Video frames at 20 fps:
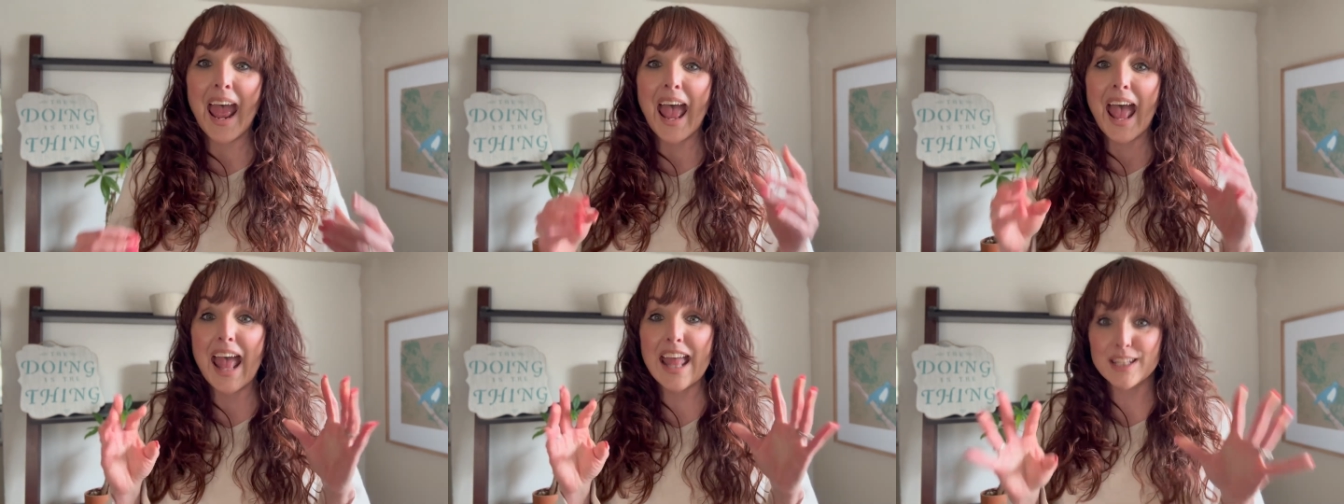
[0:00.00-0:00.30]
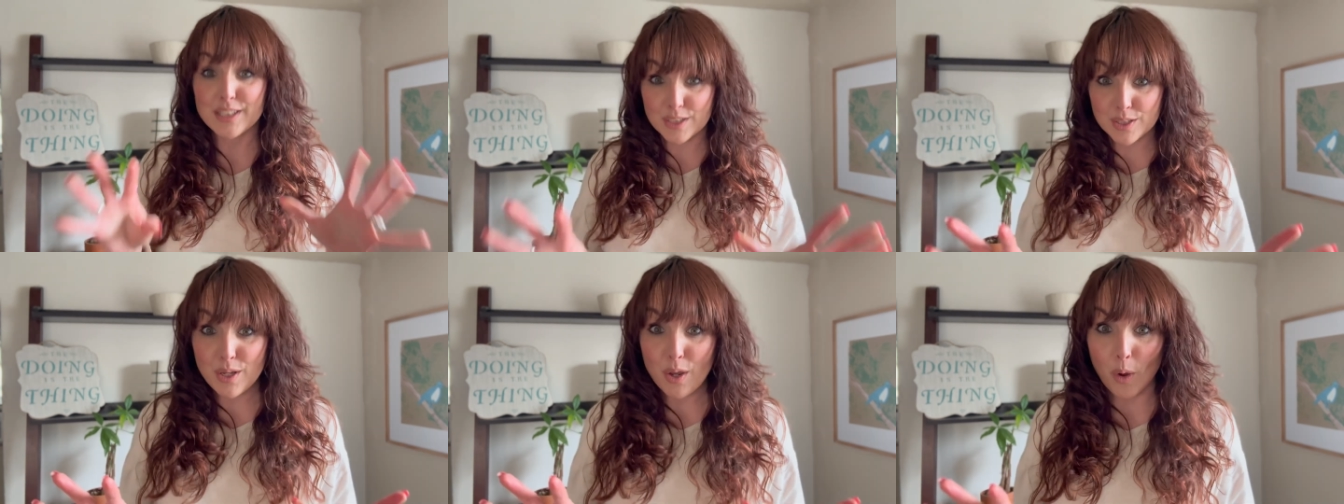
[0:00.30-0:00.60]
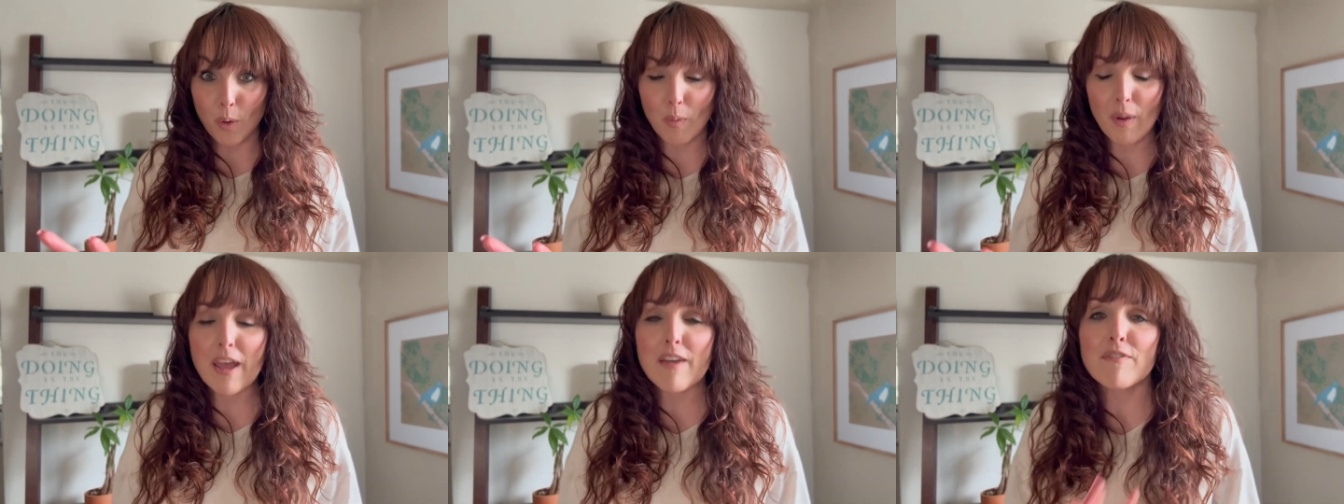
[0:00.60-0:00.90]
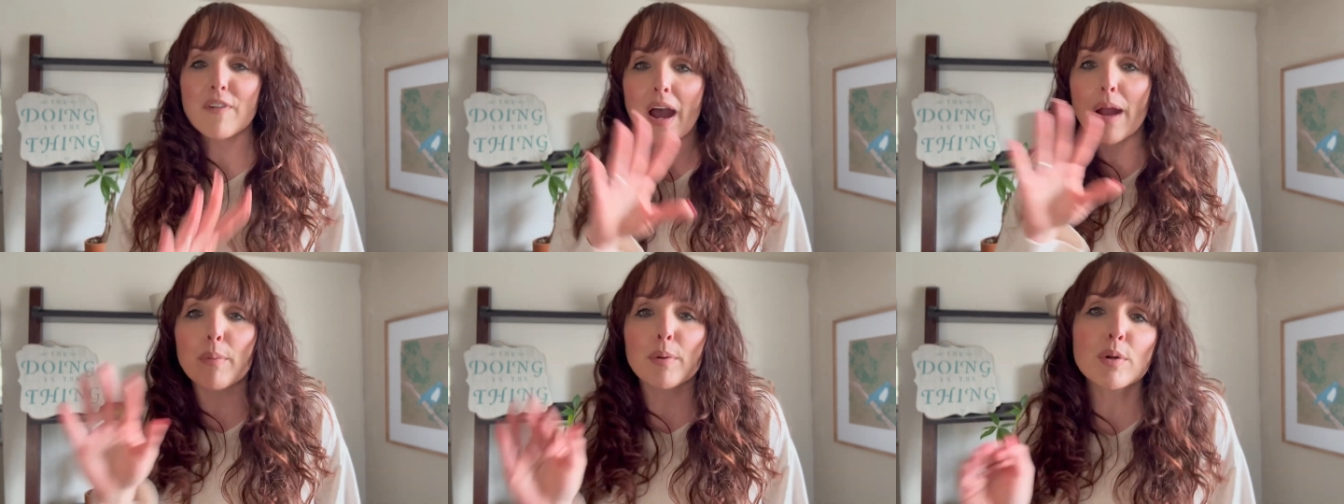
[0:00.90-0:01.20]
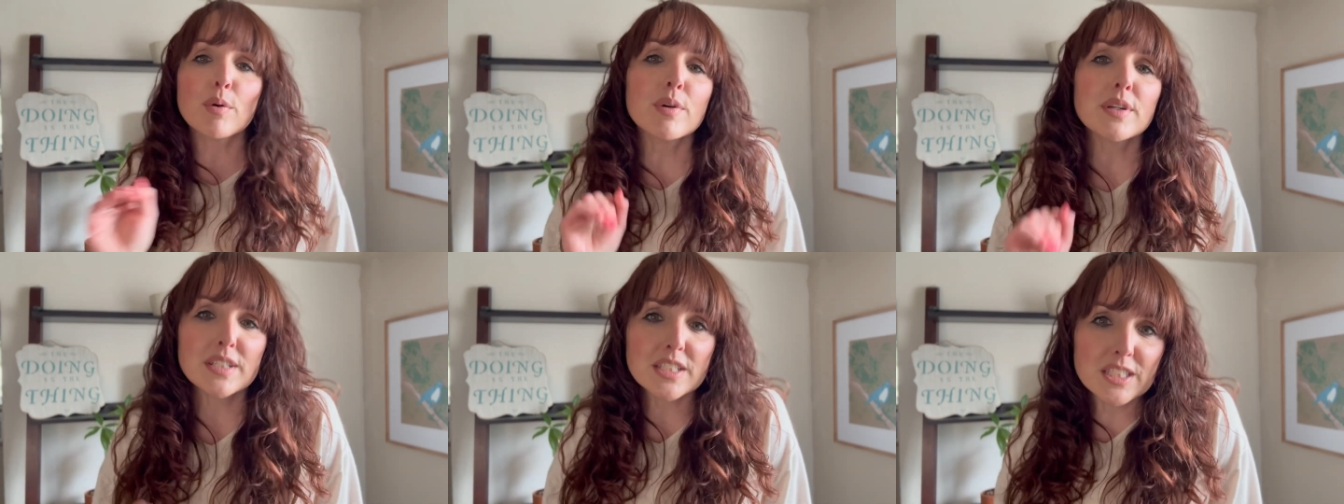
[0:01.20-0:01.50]
And so if I were
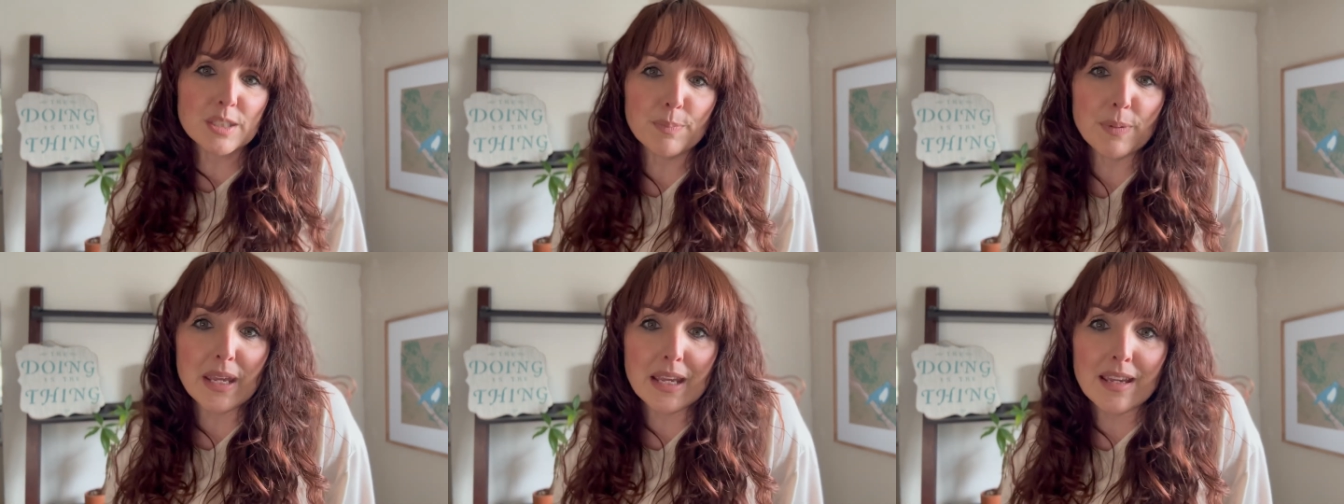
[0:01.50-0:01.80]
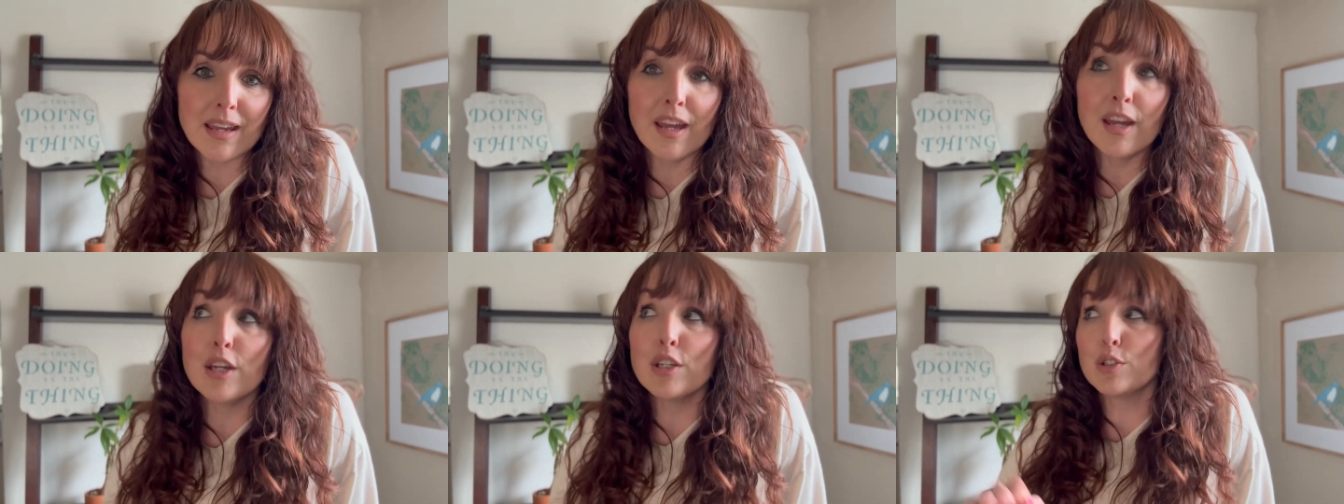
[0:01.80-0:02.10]
going to speak